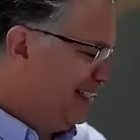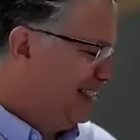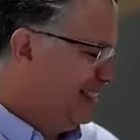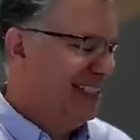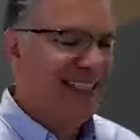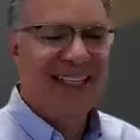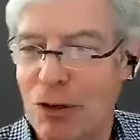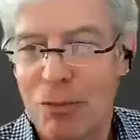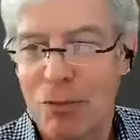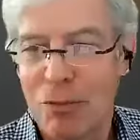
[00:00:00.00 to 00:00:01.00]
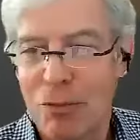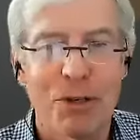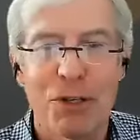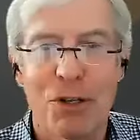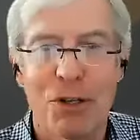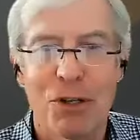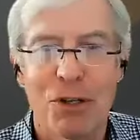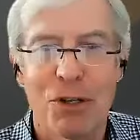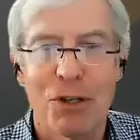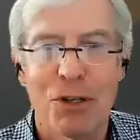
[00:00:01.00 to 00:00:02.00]
Yeah, there is a third
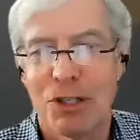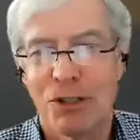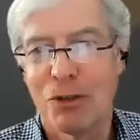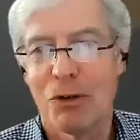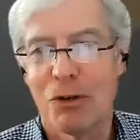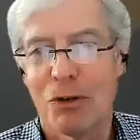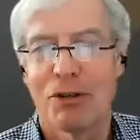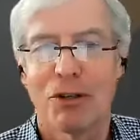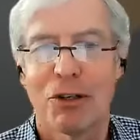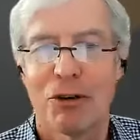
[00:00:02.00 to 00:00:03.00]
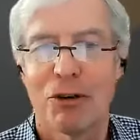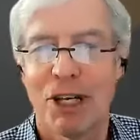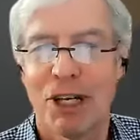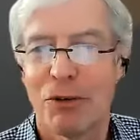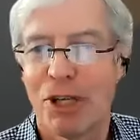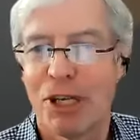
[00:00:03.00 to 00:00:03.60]
question too about your current